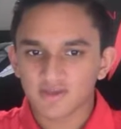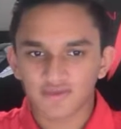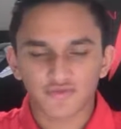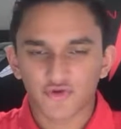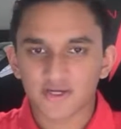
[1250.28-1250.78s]

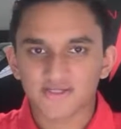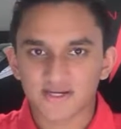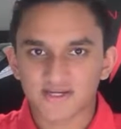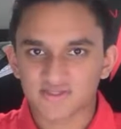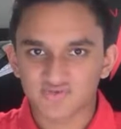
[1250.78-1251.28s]
like 30
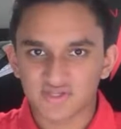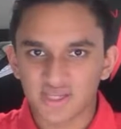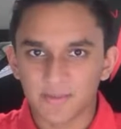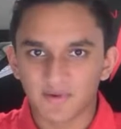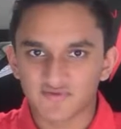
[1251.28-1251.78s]
seconds of
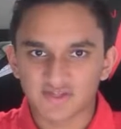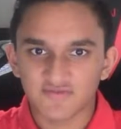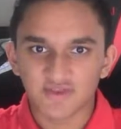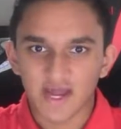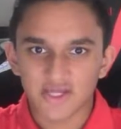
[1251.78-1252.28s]
tape of
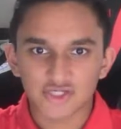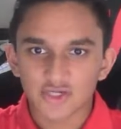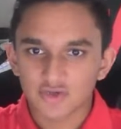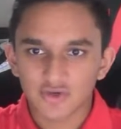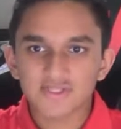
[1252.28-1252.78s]
Steve Nash.
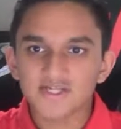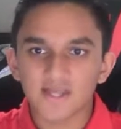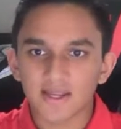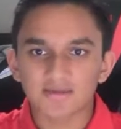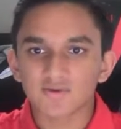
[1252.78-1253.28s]
You can
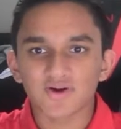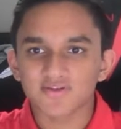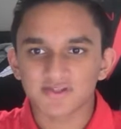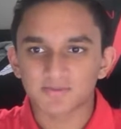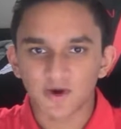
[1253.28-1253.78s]
see that he's one
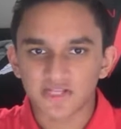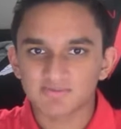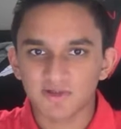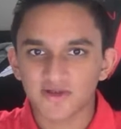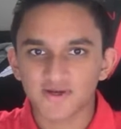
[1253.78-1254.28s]
of the
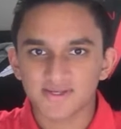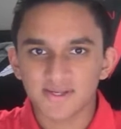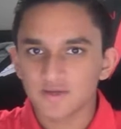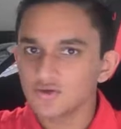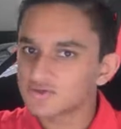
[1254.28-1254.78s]
smartest
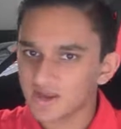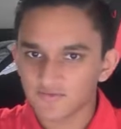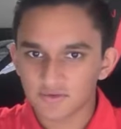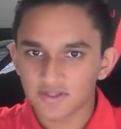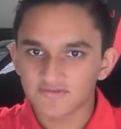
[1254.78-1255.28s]
players who's
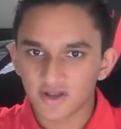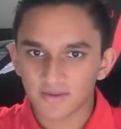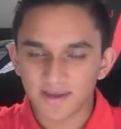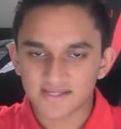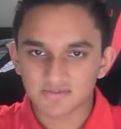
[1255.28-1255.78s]
ever lived
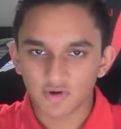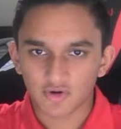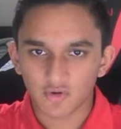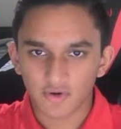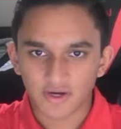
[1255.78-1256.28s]
on a
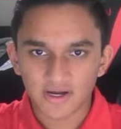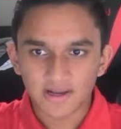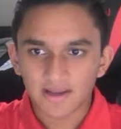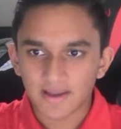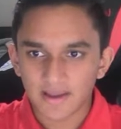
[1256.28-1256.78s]
basketball
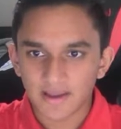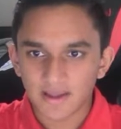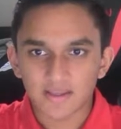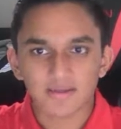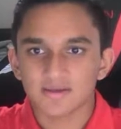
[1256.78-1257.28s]
court.
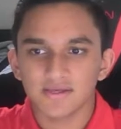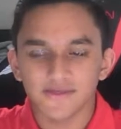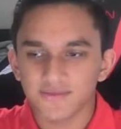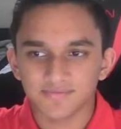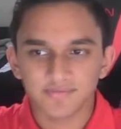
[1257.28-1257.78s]
And
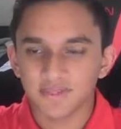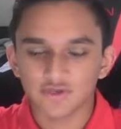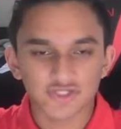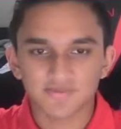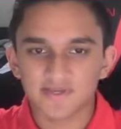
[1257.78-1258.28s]

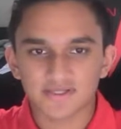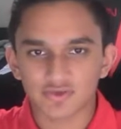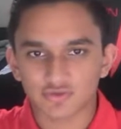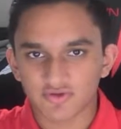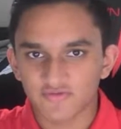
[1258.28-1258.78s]
he'll just be
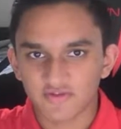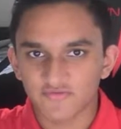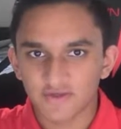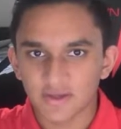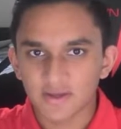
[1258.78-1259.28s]
a
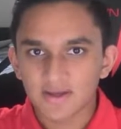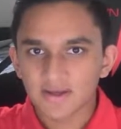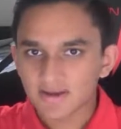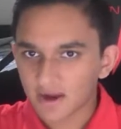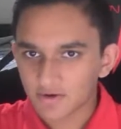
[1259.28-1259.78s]
terrific
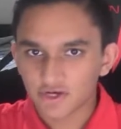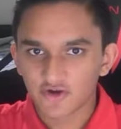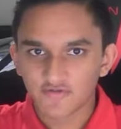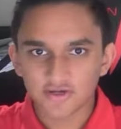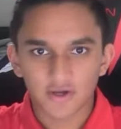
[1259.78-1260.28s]
fit.
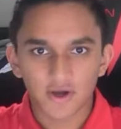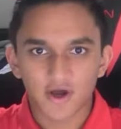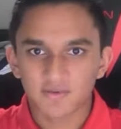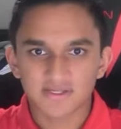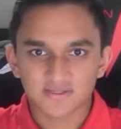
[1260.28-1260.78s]
Kyrie Irving
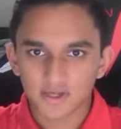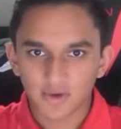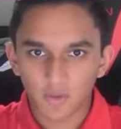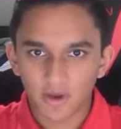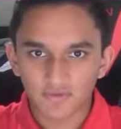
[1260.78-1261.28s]
is
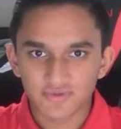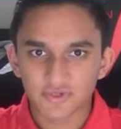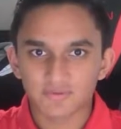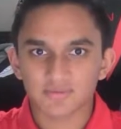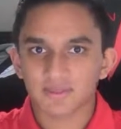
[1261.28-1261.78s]
well
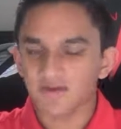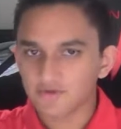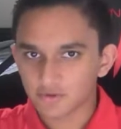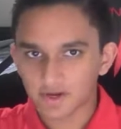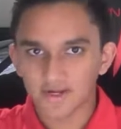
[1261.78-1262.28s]
with him.
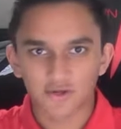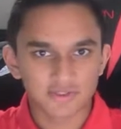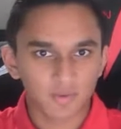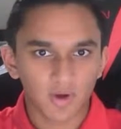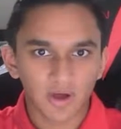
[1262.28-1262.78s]
Kevin Durant
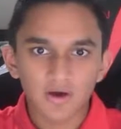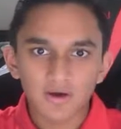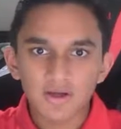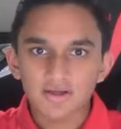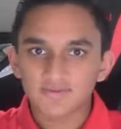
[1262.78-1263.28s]
knows him
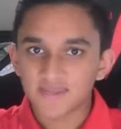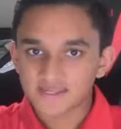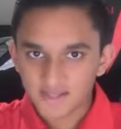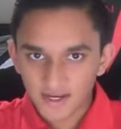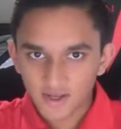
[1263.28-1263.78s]
well.
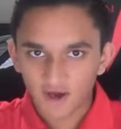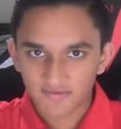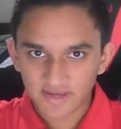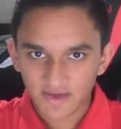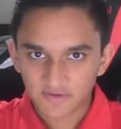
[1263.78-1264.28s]
They signed
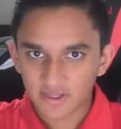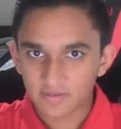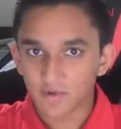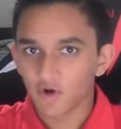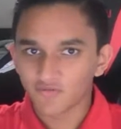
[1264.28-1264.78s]
off on having
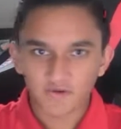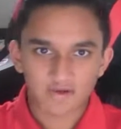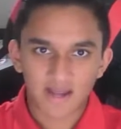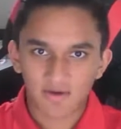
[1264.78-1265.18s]
him over